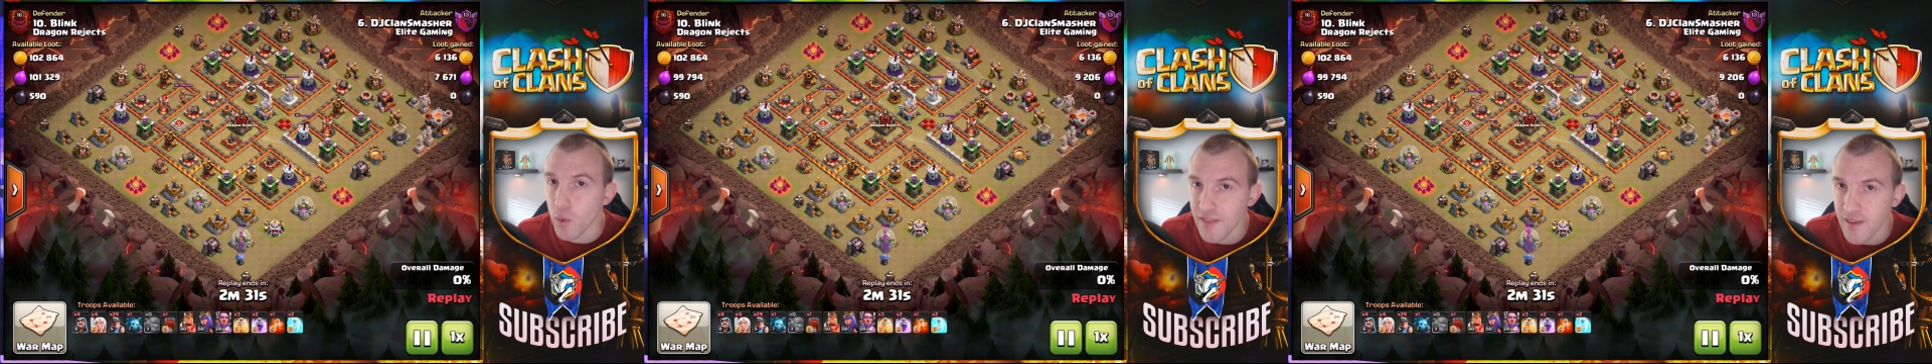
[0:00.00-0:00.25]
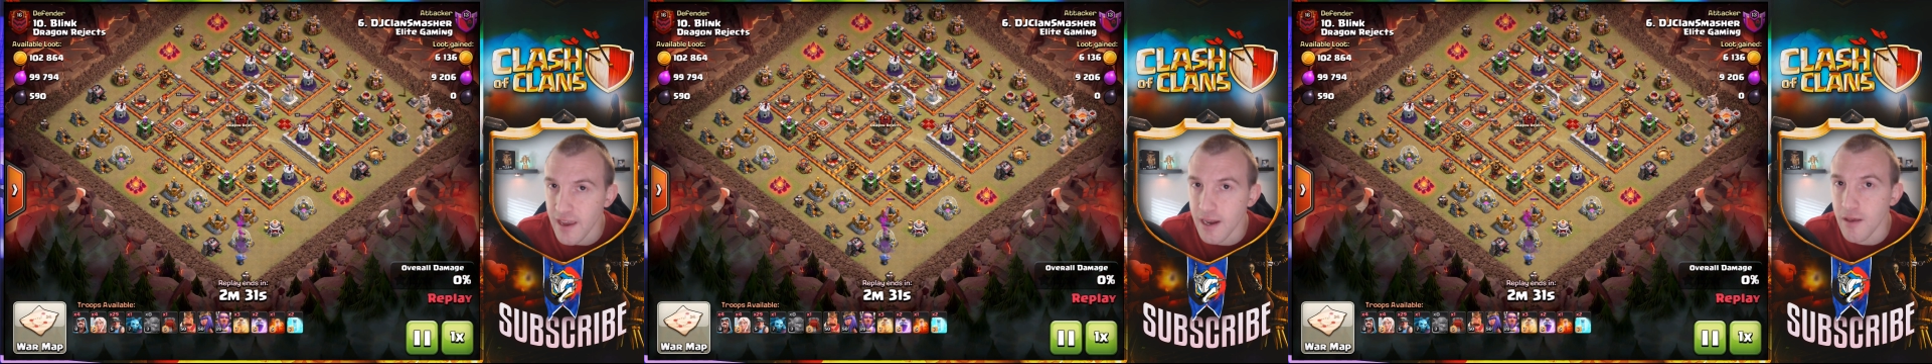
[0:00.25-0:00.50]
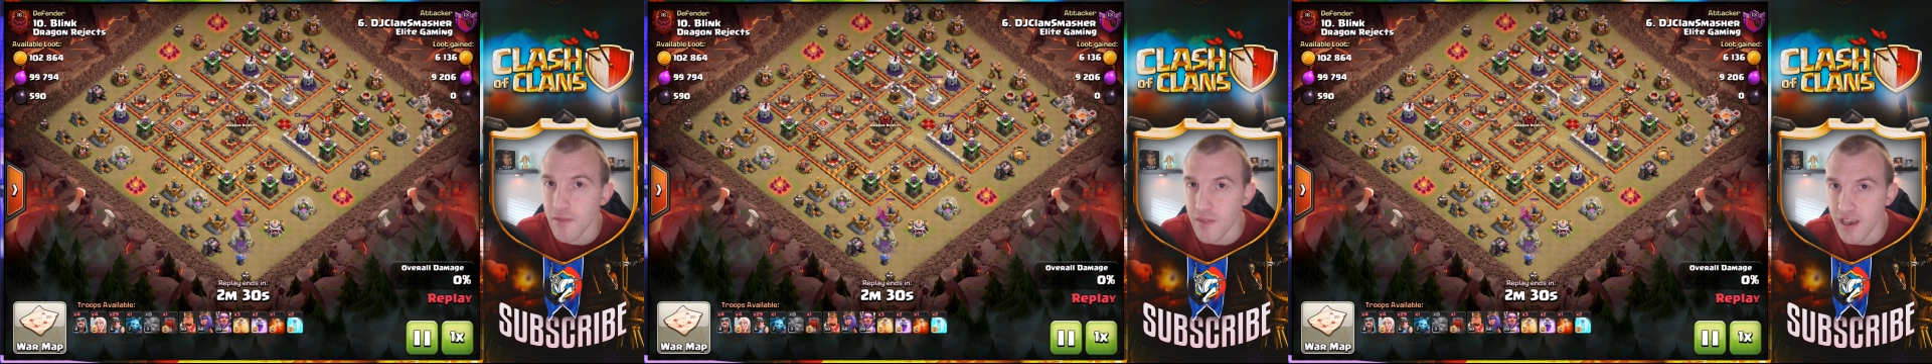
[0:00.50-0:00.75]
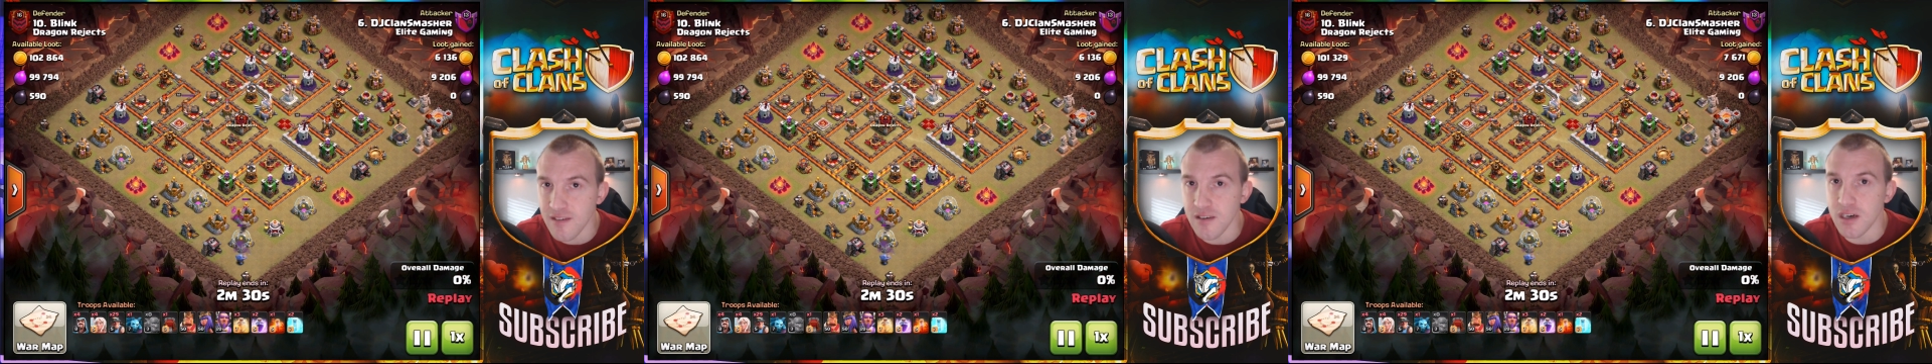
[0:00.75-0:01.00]
within
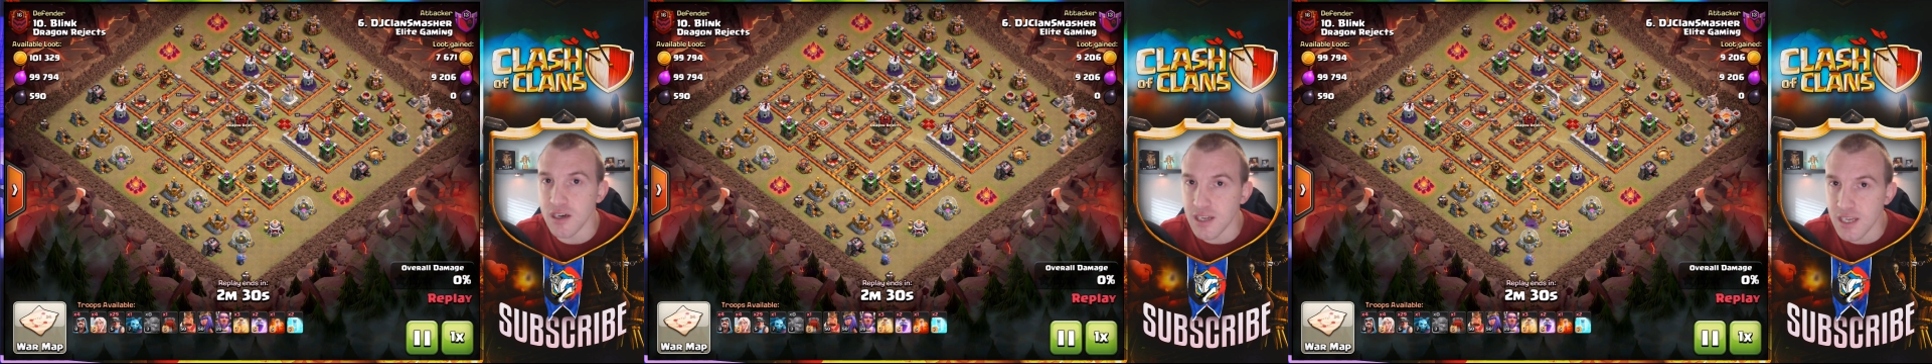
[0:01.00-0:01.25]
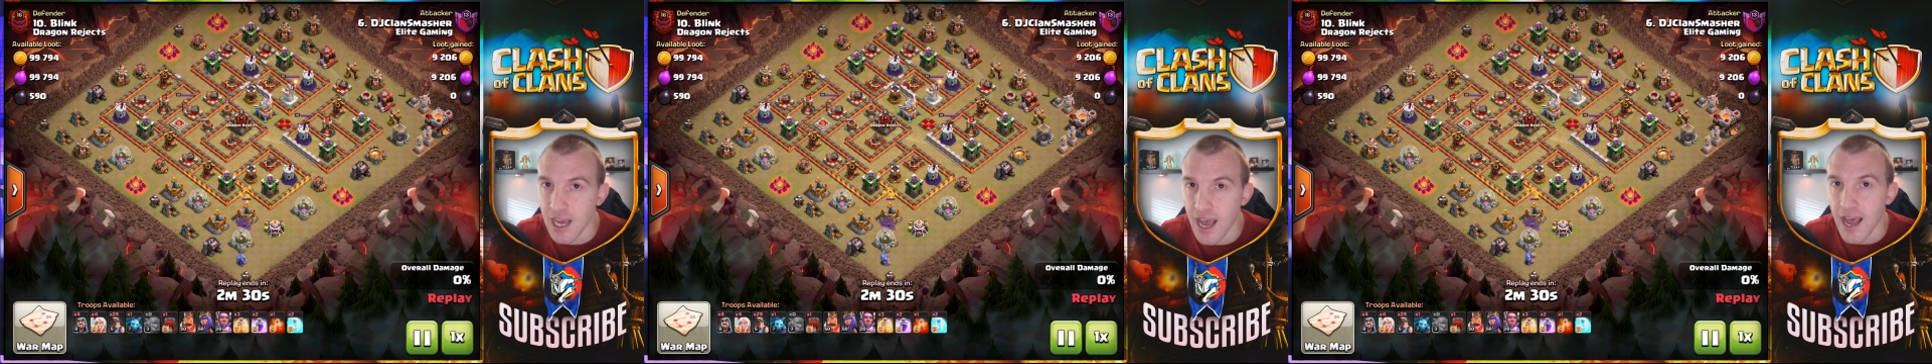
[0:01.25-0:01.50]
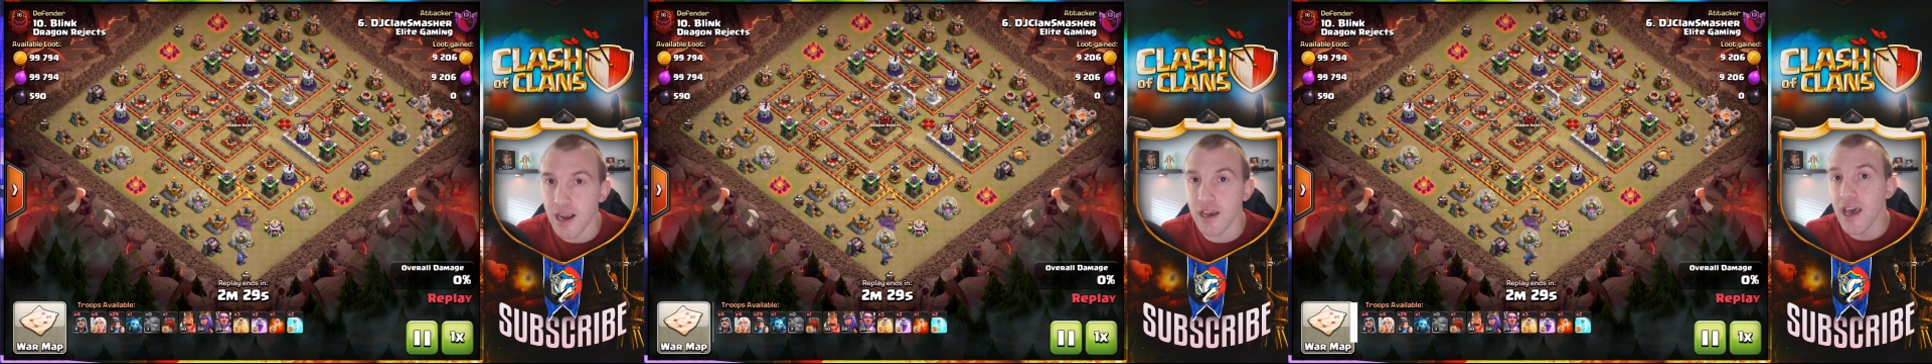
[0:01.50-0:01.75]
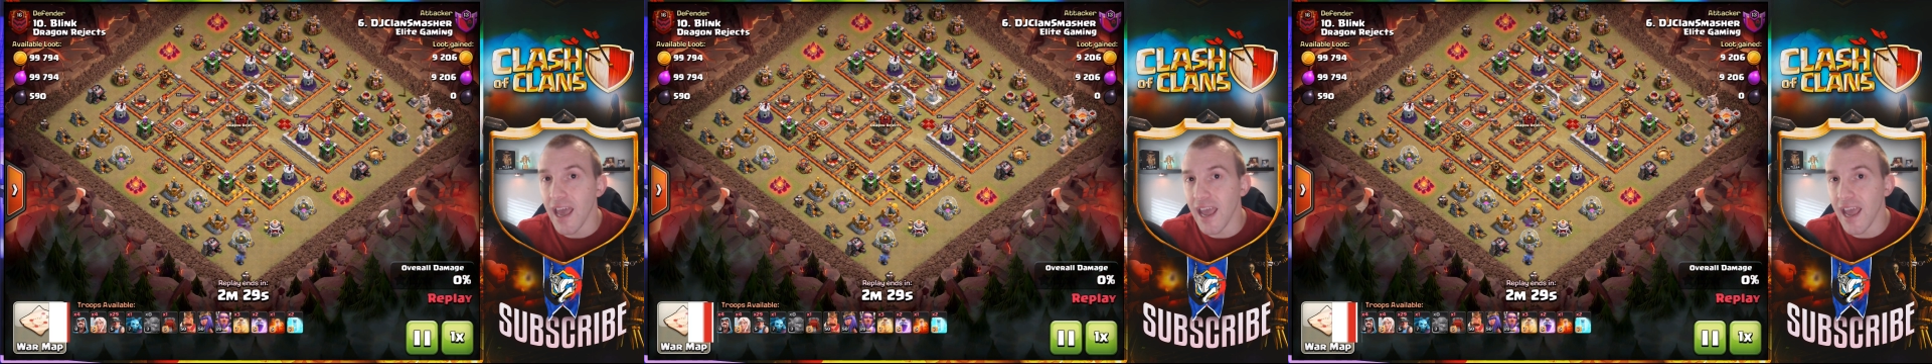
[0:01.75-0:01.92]
this attack.